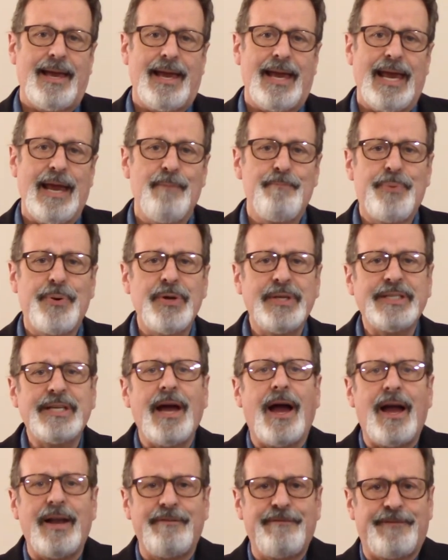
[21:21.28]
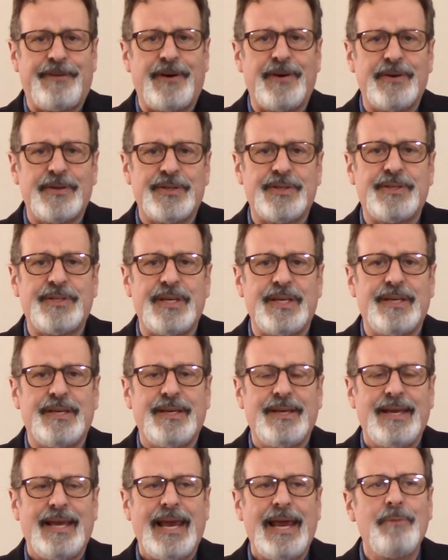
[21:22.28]
and put God first,
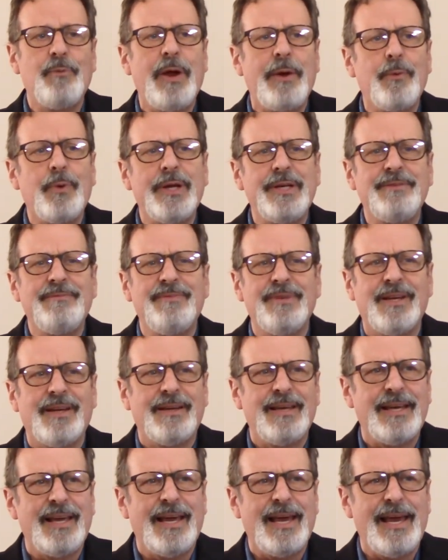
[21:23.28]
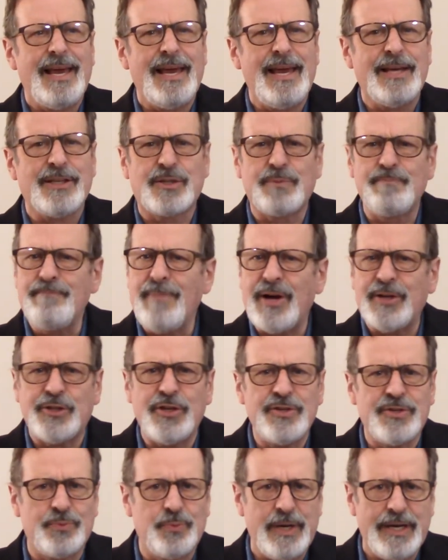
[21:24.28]
and we would, as much
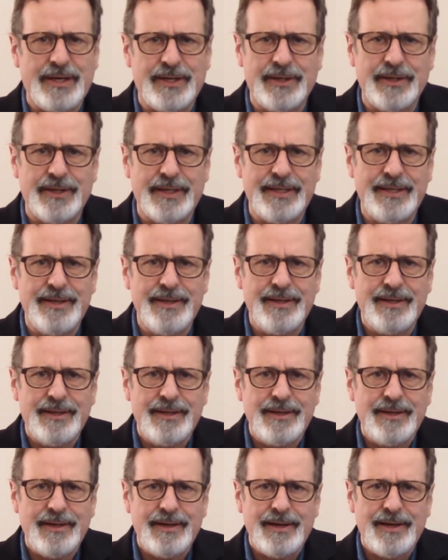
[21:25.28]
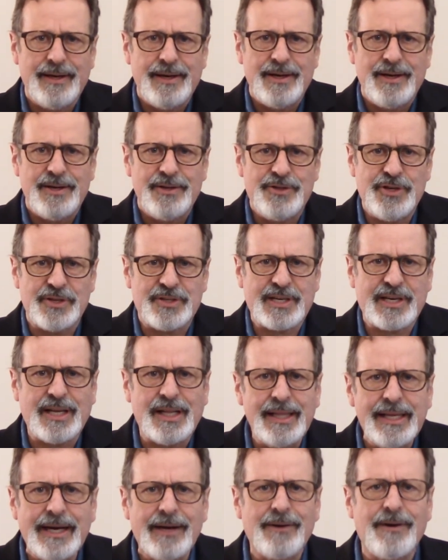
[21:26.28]
as we could, just
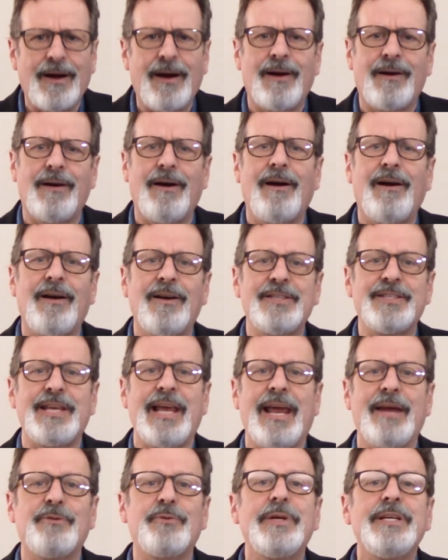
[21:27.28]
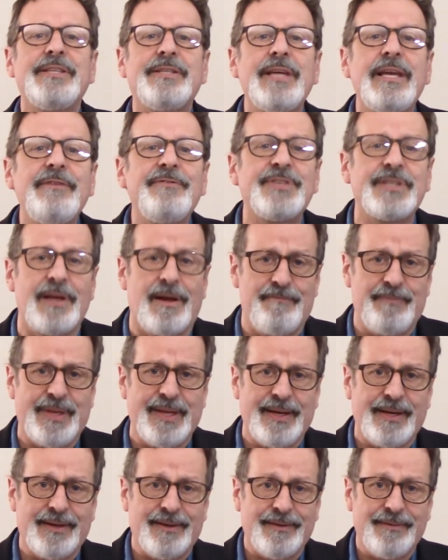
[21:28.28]
clear our hearts and receive something.